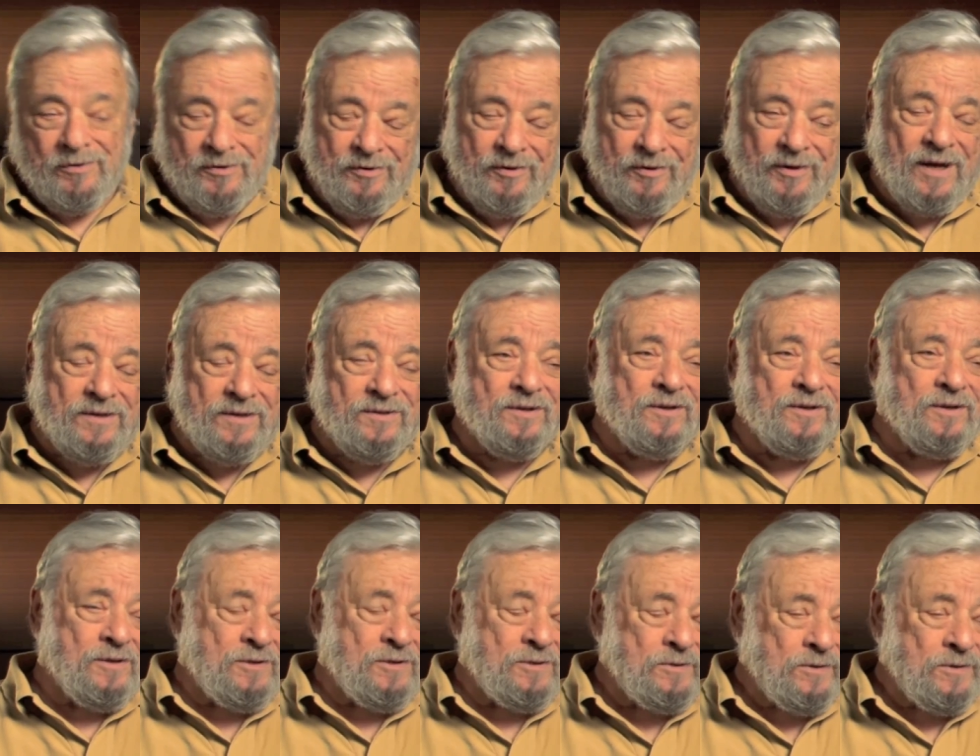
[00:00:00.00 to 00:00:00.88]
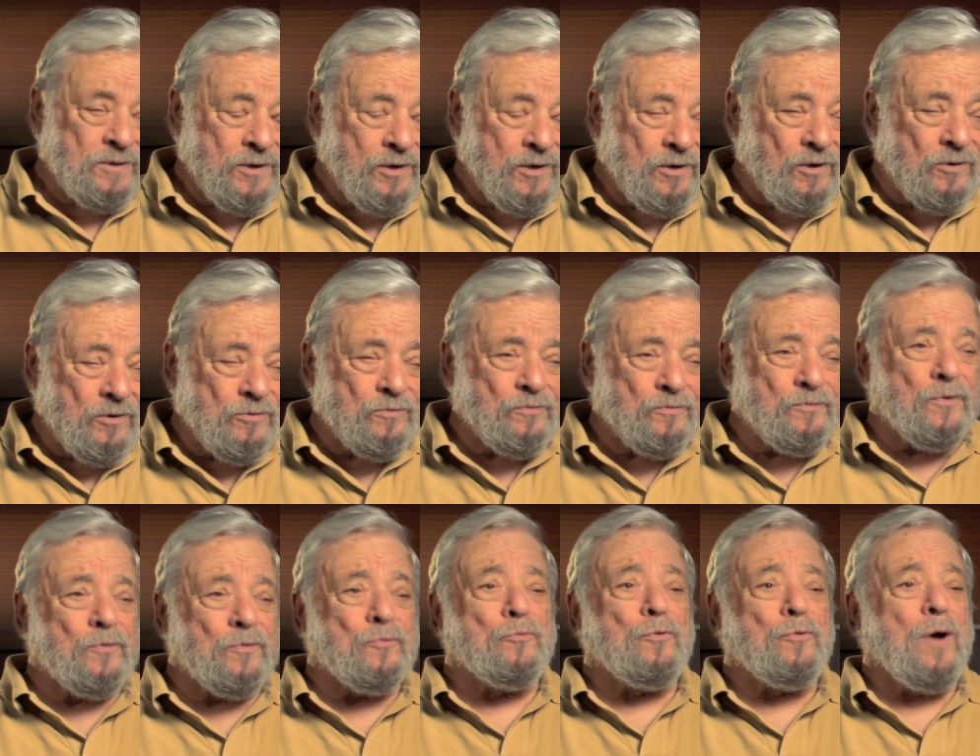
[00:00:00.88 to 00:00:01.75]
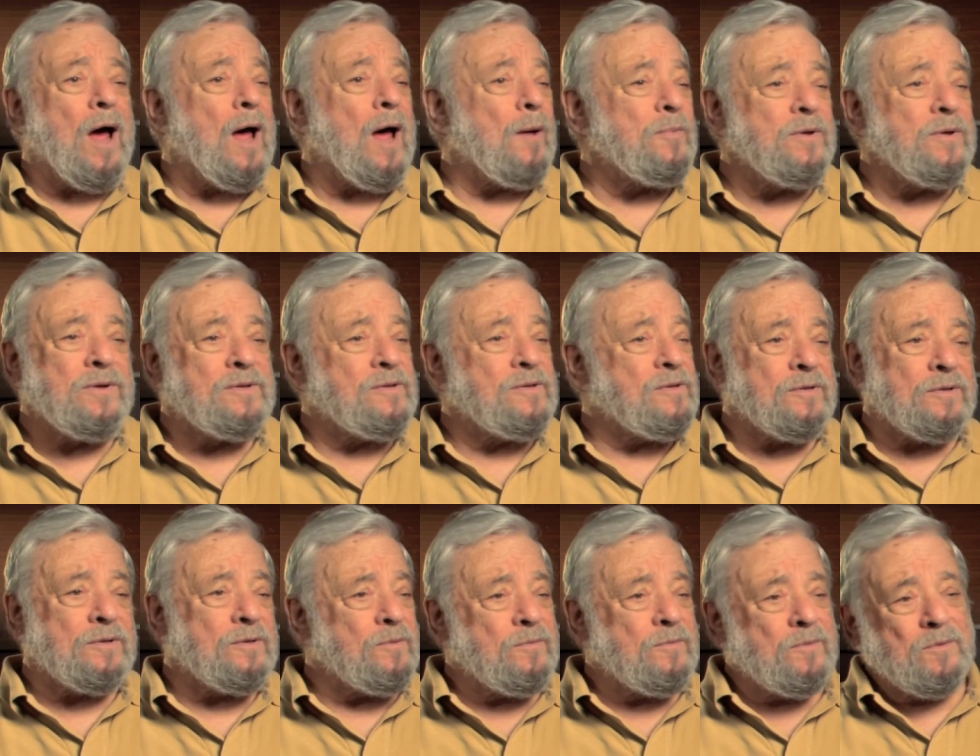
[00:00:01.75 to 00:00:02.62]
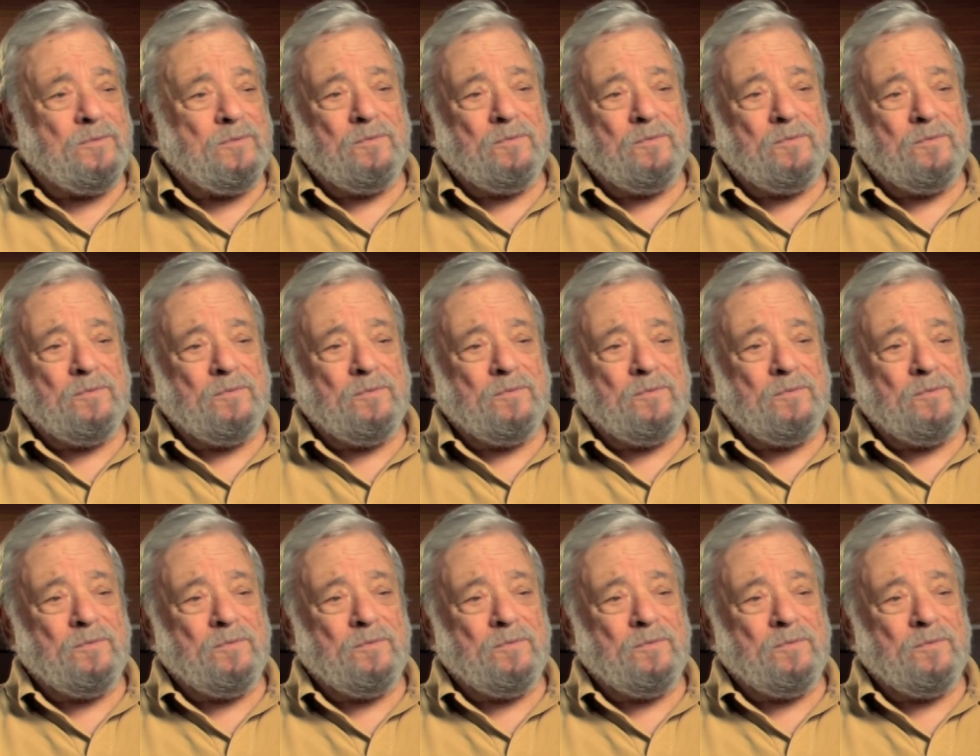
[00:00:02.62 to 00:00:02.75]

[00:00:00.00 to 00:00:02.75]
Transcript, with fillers: So that's you know Rob is uh,